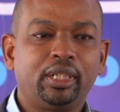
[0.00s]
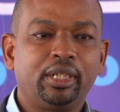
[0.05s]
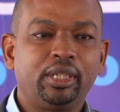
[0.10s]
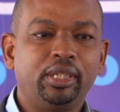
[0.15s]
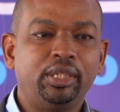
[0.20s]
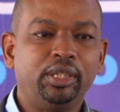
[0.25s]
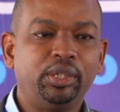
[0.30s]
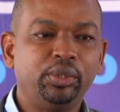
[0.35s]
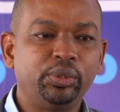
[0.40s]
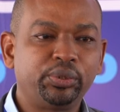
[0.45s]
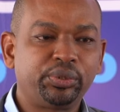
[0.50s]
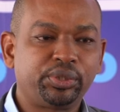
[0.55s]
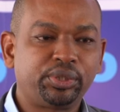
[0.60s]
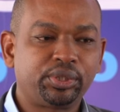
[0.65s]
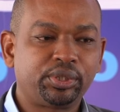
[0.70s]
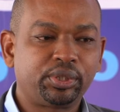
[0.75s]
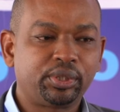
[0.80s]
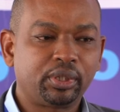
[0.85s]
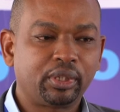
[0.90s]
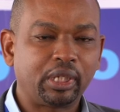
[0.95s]

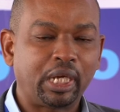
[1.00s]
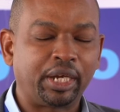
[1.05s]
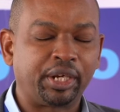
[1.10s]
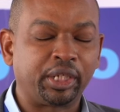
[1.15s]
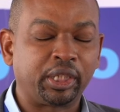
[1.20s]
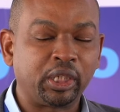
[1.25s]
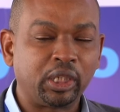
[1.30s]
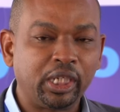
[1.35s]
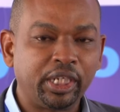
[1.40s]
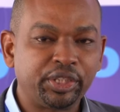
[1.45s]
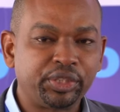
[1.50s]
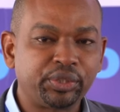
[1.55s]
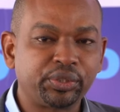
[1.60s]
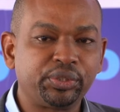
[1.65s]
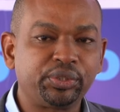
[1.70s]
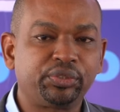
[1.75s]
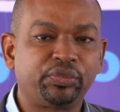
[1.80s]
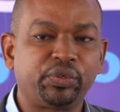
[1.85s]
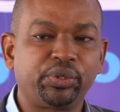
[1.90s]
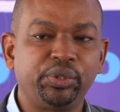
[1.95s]
use
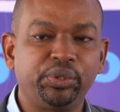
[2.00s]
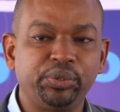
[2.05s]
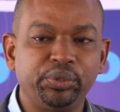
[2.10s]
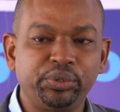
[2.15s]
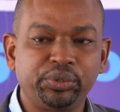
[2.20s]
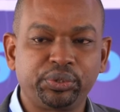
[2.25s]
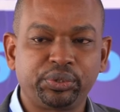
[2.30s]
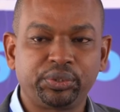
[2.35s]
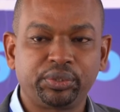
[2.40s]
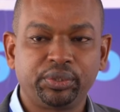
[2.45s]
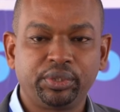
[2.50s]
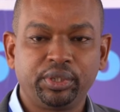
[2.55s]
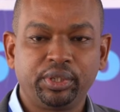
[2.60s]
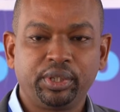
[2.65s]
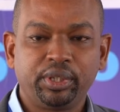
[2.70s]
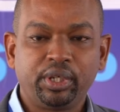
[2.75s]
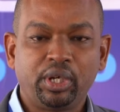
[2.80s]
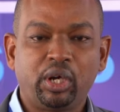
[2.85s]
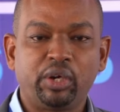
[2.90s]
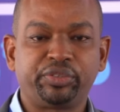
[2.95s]
regulations for use
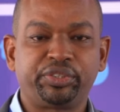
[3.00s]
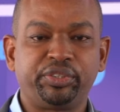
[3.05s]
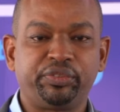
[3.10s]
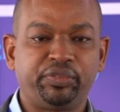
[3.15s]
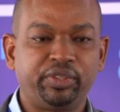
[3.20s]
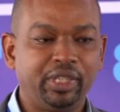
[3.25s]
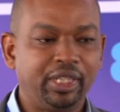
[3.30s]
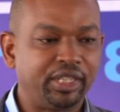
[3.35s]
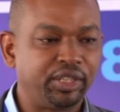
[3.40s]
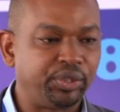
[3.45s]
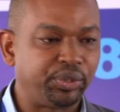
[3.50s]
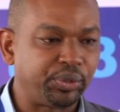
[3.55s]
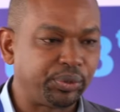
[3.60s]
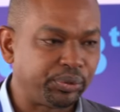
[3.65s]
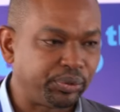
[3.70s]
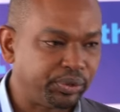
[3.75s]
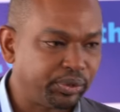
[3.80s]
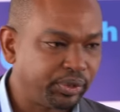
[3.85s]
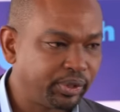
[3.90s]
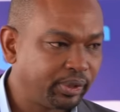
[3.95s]
of civilian
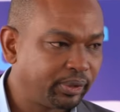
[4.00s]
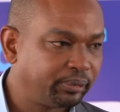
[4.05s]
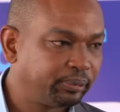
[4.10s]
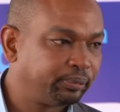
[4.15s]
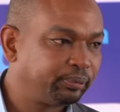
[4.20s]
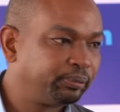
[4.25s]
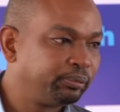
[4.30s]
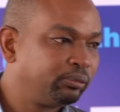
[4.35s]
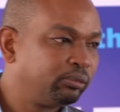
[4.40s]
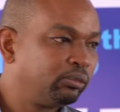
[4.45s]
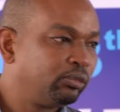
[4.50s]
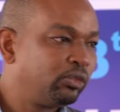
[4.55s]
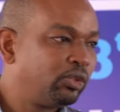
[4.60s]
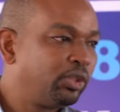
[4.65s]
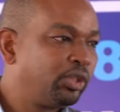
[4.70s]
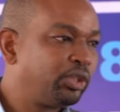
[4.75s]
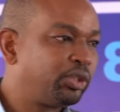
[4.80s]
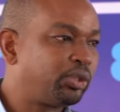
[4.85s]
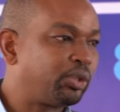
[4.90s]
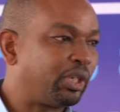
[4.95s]
drones.
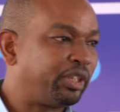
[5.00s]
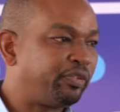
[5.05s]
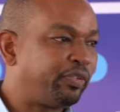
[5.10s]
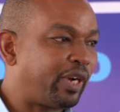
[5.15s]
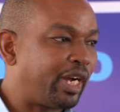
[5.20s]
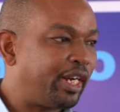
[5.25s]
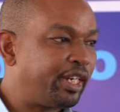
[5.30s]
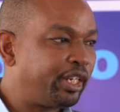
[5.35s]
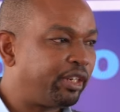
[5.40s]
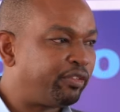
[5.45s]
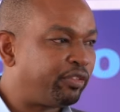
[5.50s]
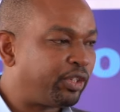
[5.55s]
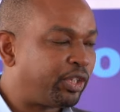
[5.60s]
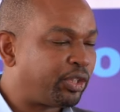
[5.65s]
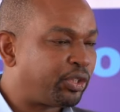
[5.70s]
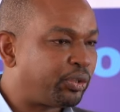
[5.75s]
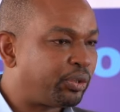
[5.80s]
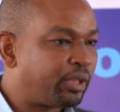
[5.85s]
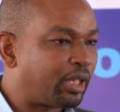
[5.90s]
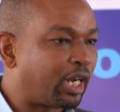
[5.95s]
So at Fahari
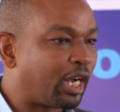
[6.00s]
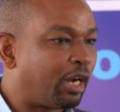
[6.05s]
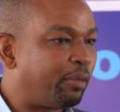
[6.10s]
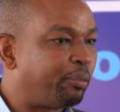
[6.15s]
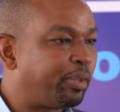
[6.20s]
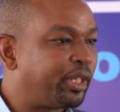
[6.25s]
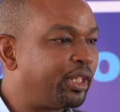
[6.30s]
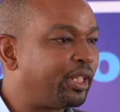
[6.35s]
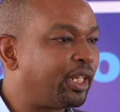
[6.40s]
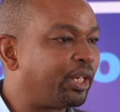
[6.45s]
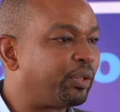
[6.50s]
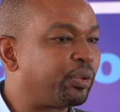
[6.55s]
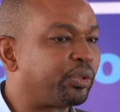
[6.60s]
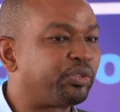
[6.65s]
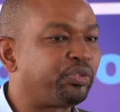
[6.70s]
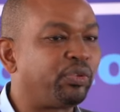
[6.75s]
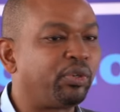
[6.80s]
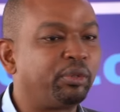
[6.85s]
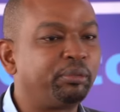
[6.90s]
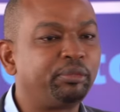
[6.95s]
Aviation, a company that was
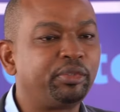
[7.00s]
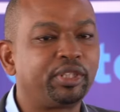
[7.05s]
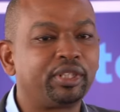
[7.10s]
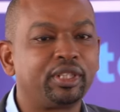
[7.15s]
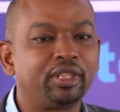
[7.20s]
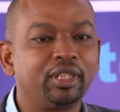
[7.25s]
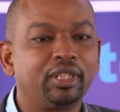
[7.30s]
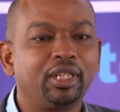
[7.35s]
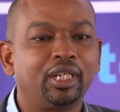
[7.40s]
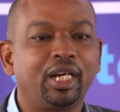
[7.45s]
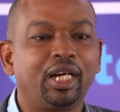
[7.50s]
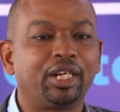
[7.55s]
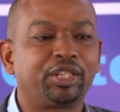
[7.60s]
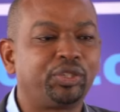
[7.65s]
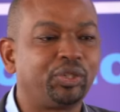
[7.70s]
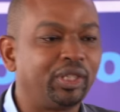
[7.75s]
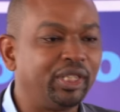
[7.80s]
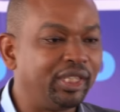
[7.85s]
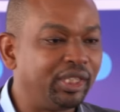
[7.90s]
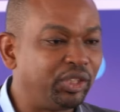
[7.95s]
formed
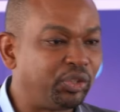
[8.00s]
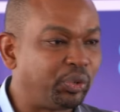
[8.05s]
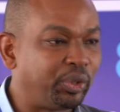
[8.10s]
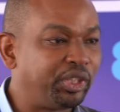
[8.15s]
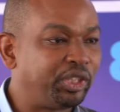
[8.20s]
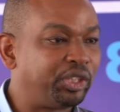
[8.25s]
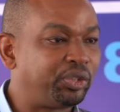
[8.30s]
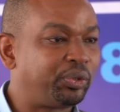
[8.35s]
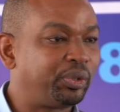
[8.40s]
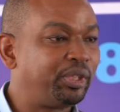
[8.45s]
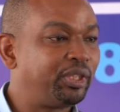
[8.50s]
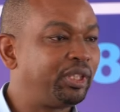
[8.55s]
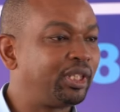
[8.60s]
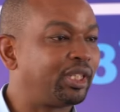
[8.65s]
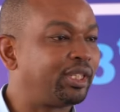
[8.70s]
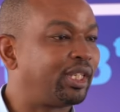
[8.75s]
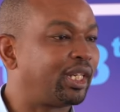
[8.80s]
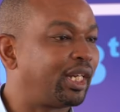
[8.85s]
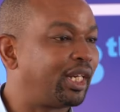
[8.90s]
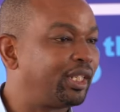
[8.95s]
actually in 2020 at
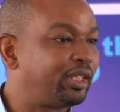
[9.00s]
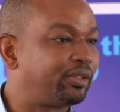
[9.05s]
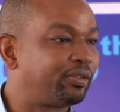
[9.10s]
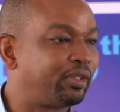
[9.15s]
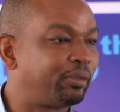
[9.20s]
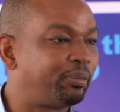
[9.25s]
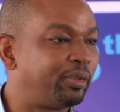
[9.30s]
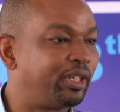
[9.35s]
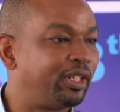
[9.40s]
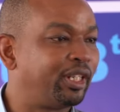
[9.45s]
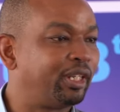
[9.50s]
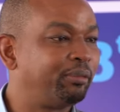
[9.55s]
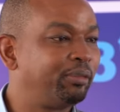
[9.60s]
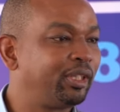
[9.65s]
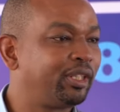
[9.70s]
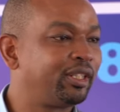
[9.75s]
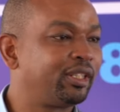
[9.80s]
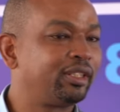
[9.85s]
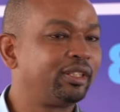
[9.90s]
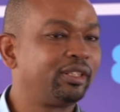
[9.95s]
the height of the pandemic,